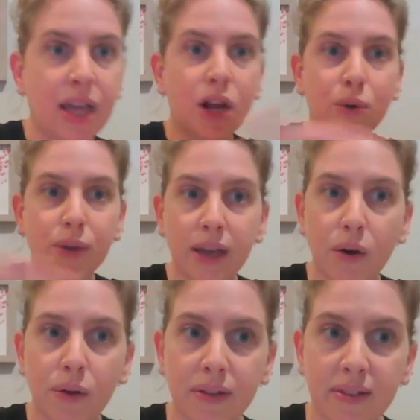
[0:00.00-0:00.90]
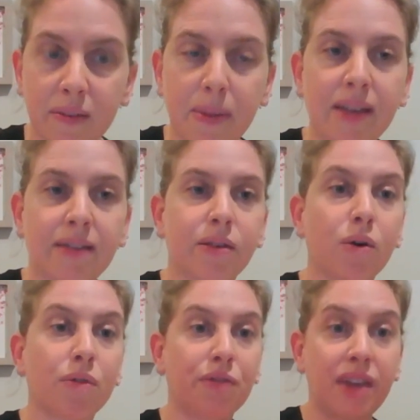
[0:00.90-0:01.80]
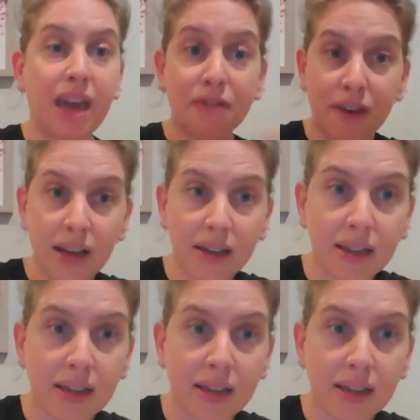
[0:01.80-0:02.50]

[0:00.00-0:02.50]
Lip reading: looking on the space of Jaffa